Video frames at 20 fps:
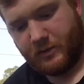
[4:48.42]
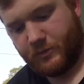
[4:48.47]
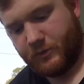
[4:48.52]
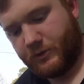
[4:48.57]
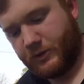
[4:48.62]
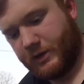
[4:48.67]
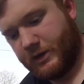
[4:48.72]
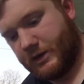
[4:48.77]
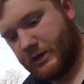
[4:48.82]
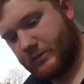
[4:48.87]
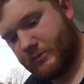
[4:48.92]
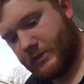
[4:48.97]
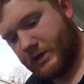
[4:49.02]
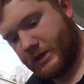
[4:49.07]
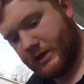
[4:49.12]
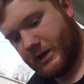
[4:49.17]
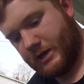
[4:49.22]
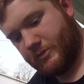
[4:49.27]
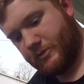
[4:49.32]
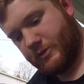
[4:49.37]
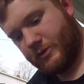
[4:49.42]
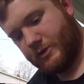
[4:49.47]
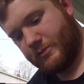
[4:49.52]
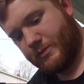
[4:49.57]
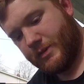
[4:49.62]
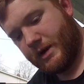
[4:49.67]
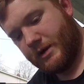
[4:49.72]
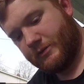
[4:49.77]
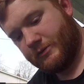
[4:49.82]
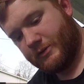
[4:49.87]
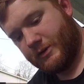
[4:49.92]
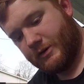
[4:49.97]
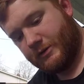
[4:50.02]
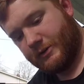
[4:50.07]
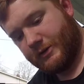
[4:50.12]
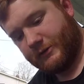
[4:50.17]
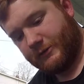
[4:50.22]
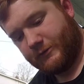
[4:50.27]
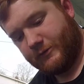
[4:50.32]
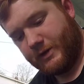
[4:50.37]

I'm going to get my camera and mount and all this